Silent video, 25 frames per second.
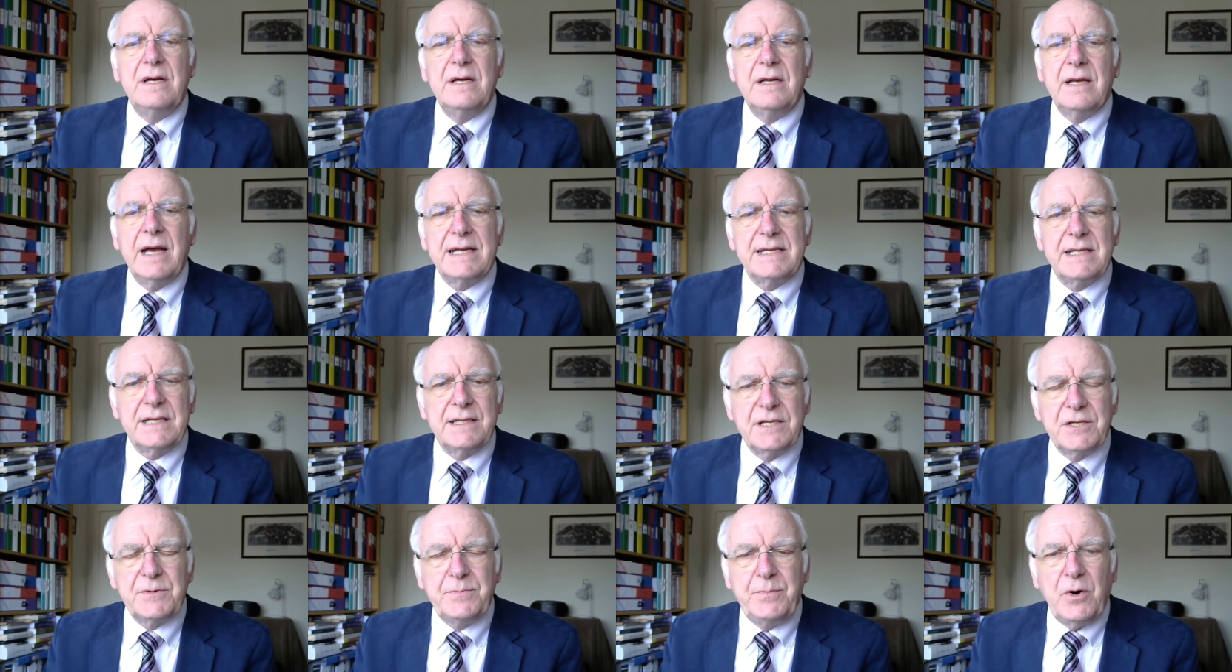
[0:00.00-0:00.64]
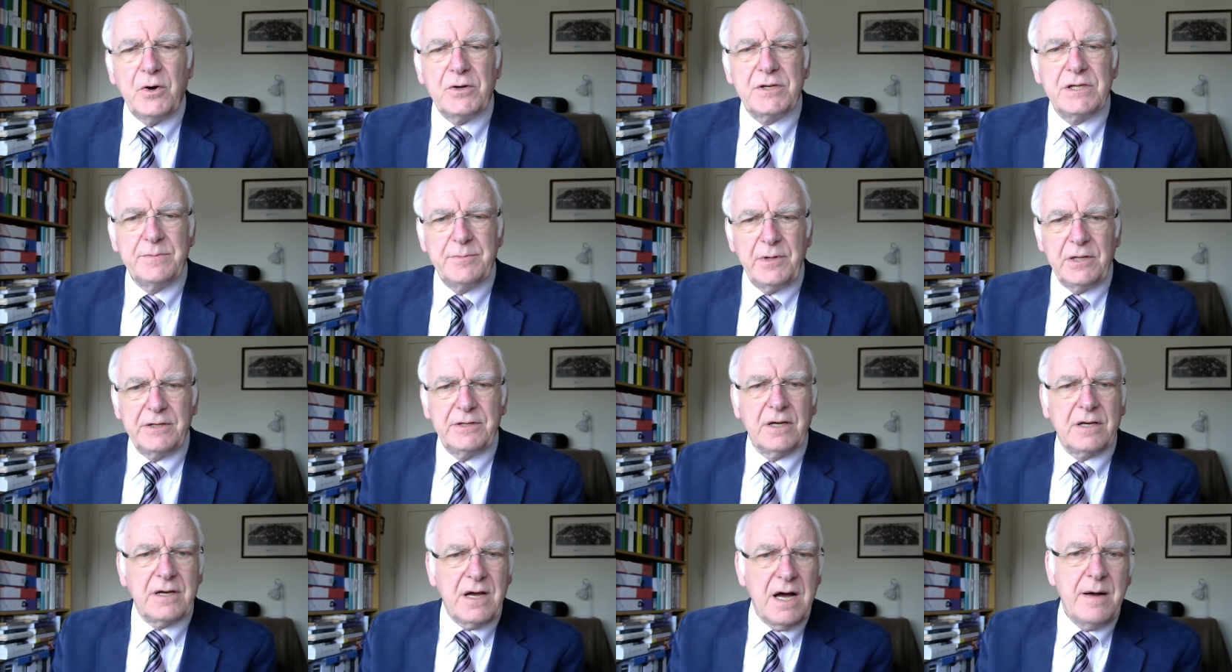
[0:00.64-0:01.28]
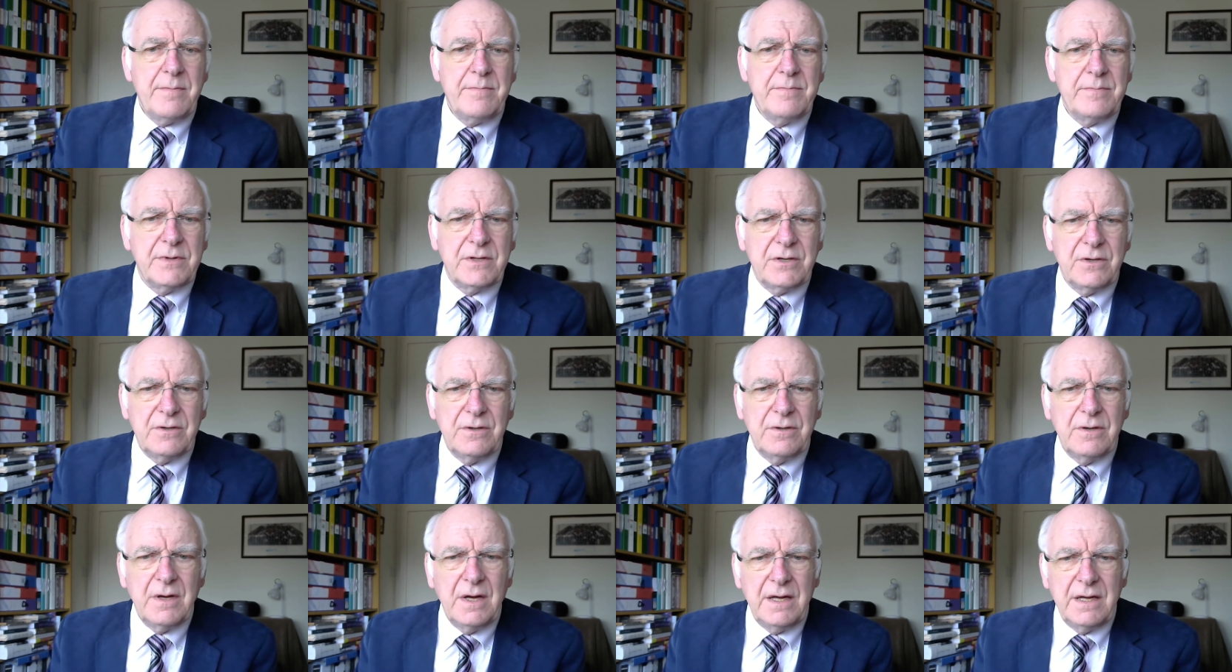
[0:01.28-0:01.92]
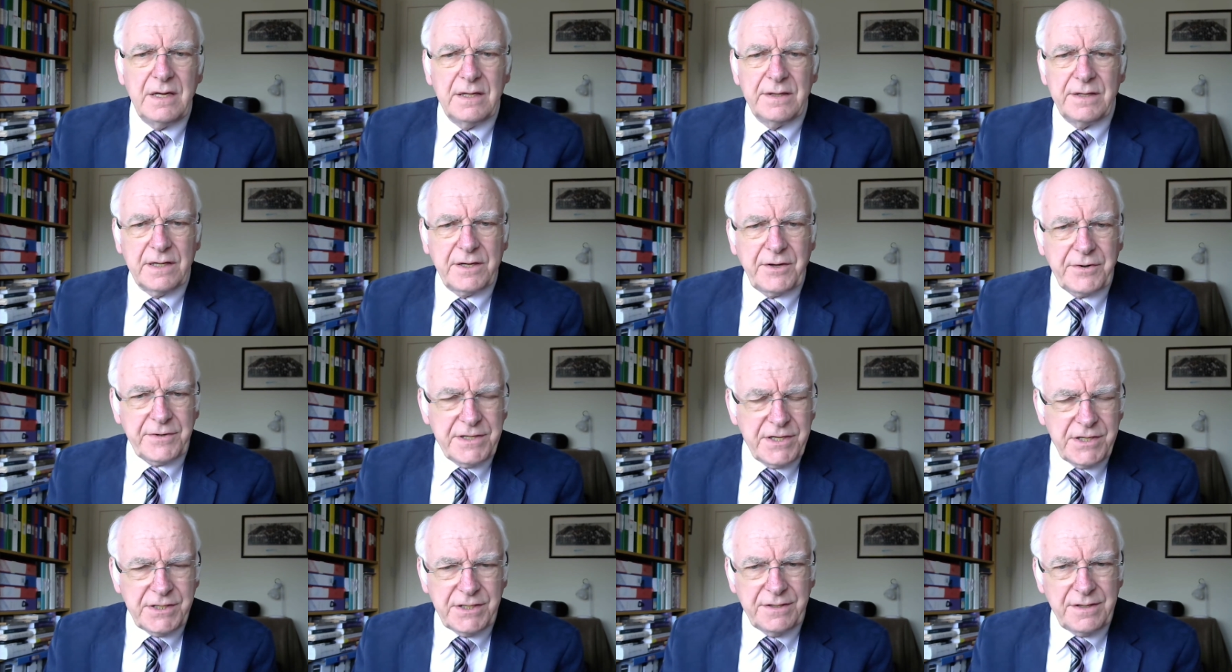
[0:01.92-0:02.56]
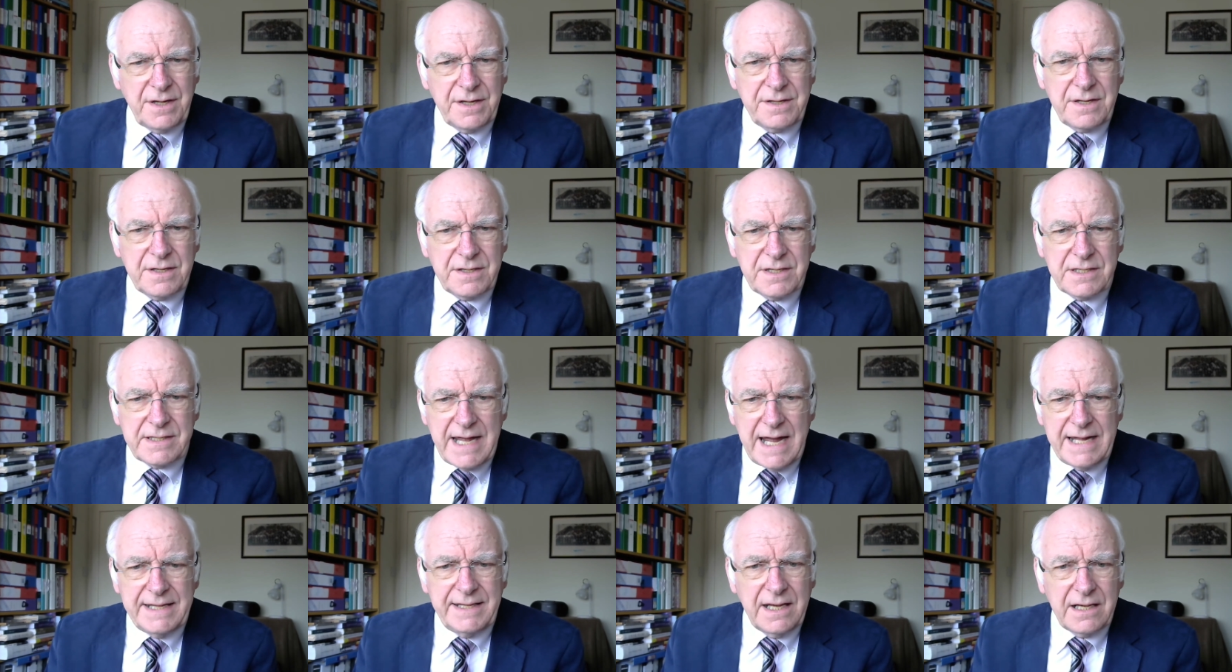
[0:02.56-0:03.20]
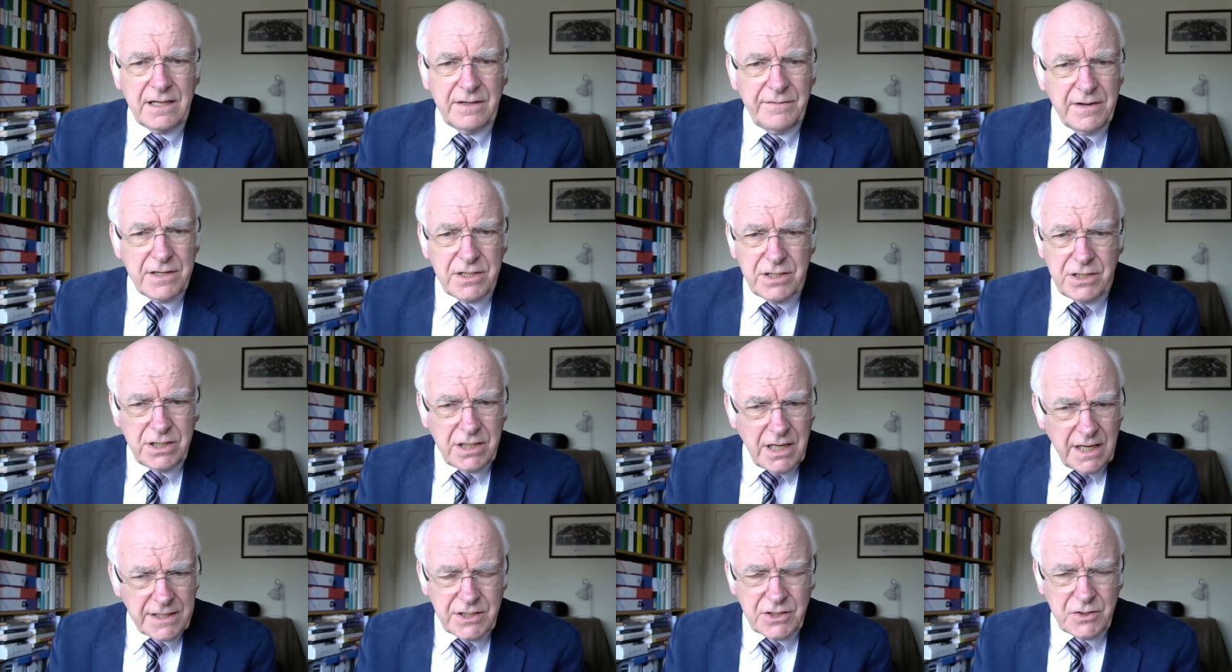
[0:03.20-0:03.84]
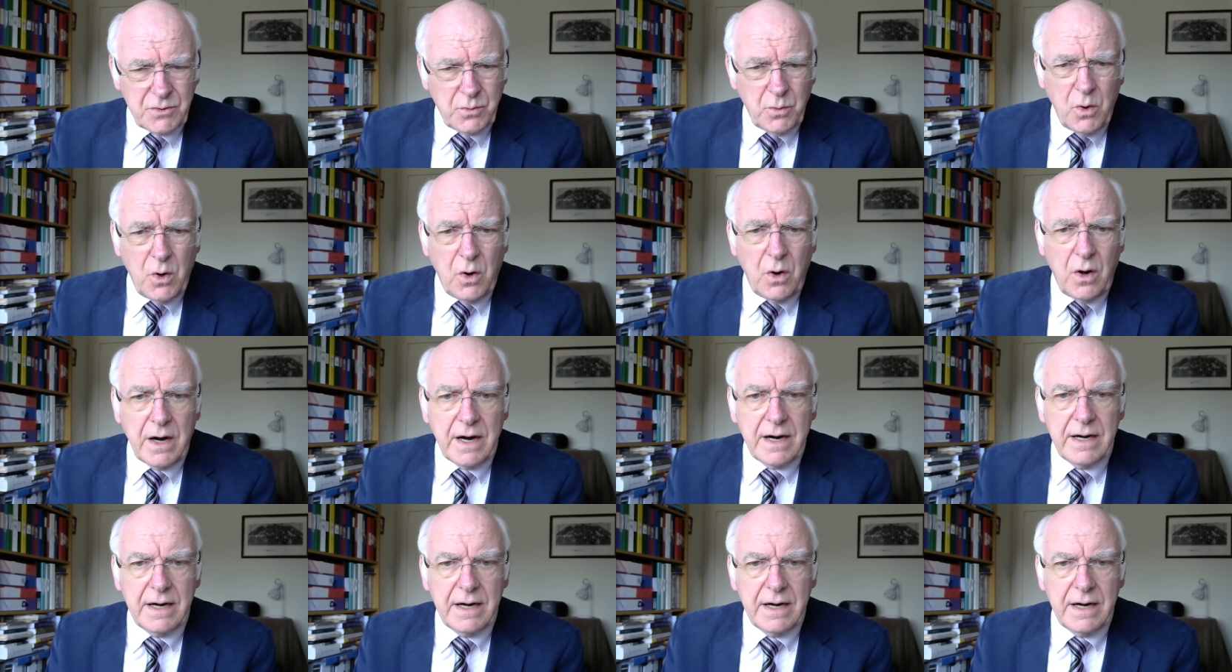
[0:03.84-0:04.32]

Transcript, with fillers: as it is possible to come to the Christian understanding of a just war.